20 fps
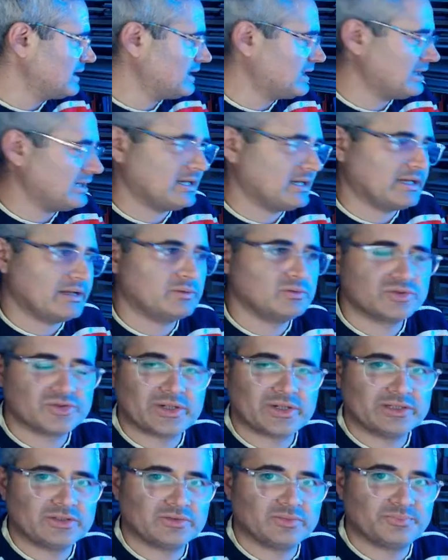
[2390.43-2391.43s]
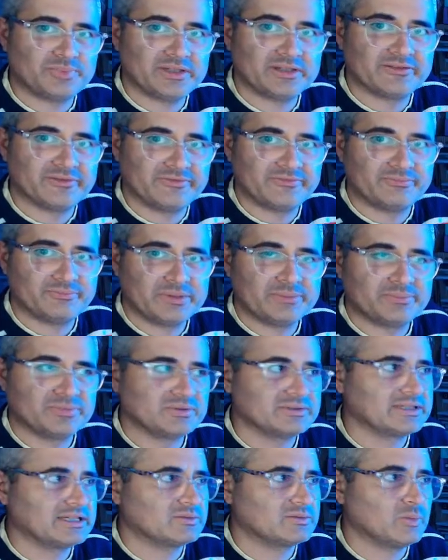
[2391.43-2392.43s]
I will try to pick
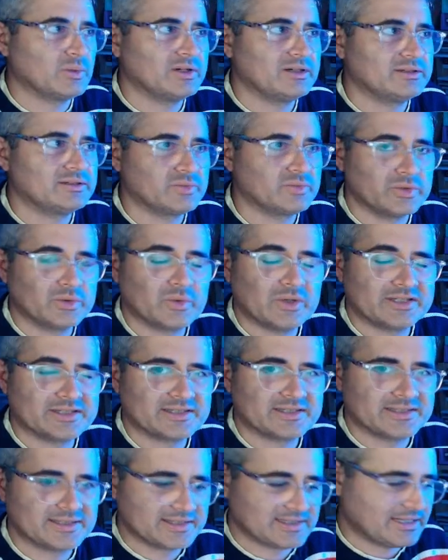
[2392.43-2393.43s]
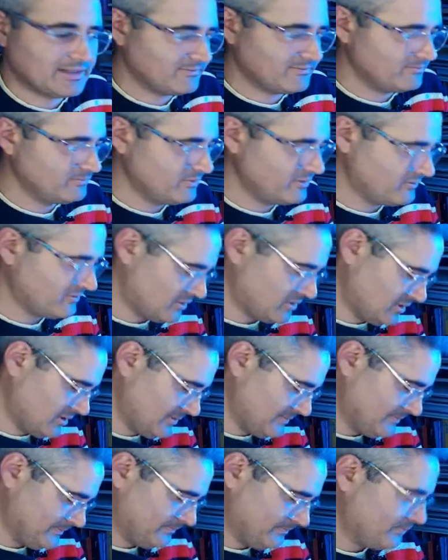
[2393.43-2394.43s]
people that weren't requesting stuff before.
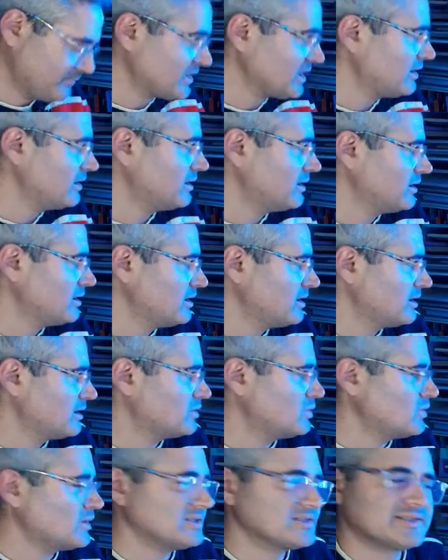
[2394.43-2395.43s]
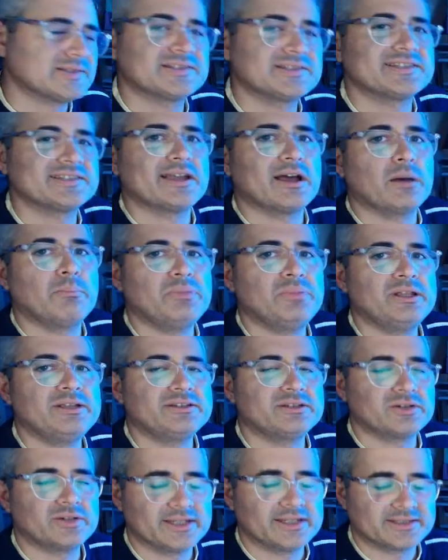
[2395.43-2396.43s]
Who wants to say
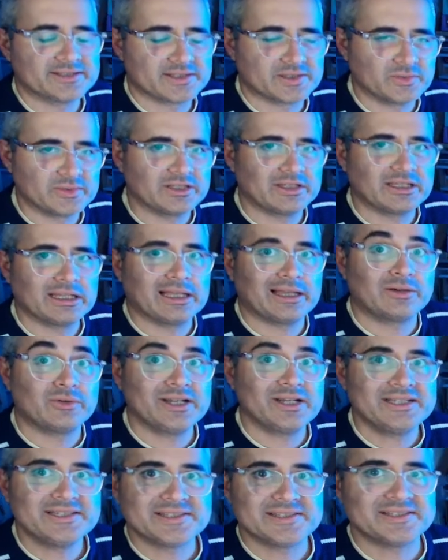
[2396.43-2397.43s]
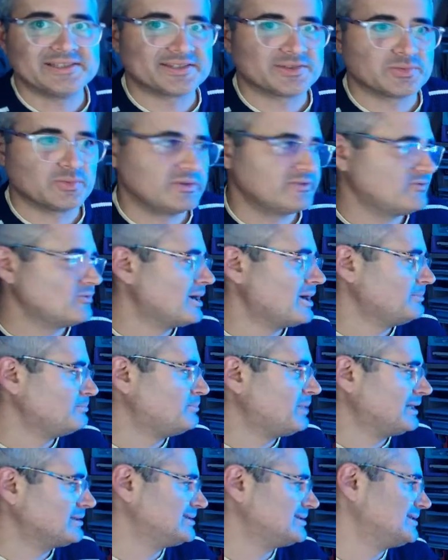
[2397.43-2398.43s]
obliterate? So we're gonna erase this with one
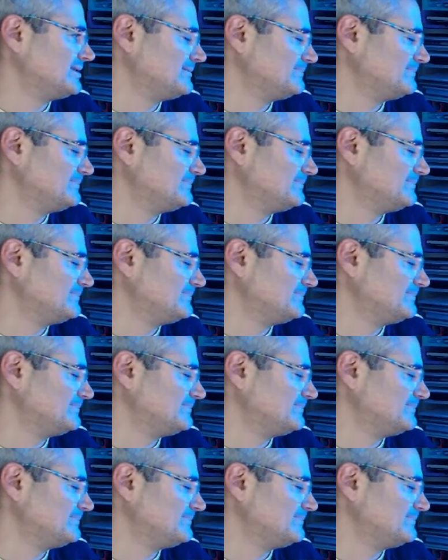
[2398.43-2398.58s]
button.